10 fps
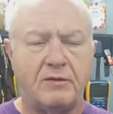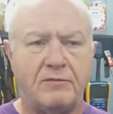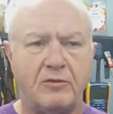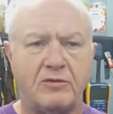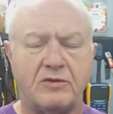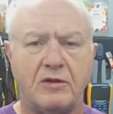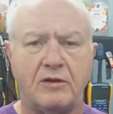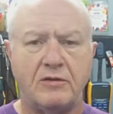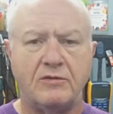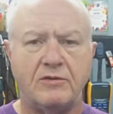first
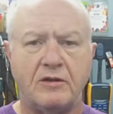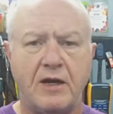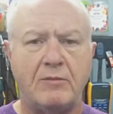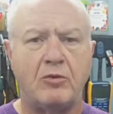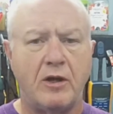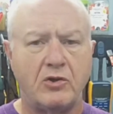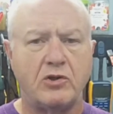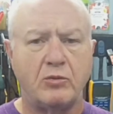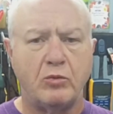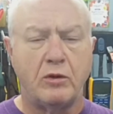thought is the camera
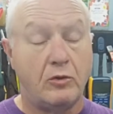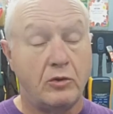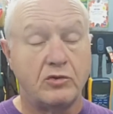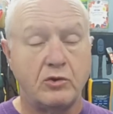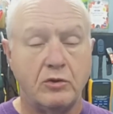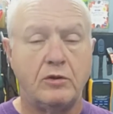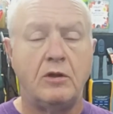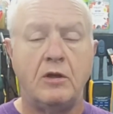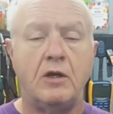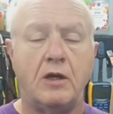actually looks good
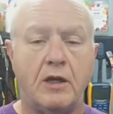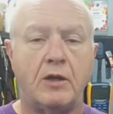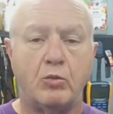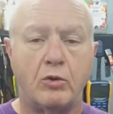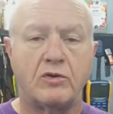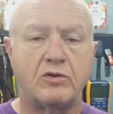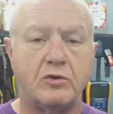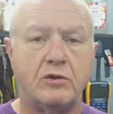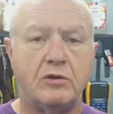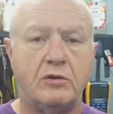and it works
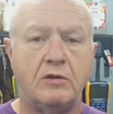good,